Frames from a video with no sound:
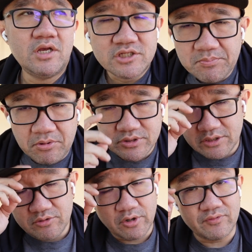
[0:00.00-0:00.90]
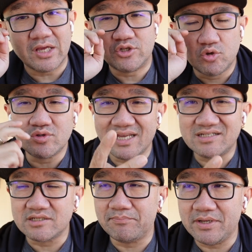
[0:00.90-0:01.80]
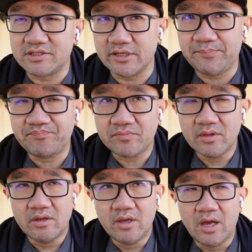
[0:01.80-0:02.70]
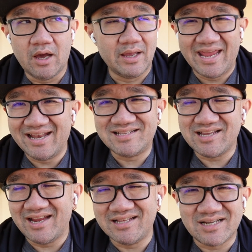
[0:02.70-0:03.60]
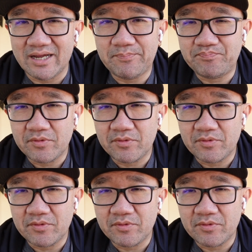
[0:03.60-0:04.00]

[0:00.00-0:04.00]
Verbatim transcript: supposedly, you know, you get two slices of pizza, uh, any any type,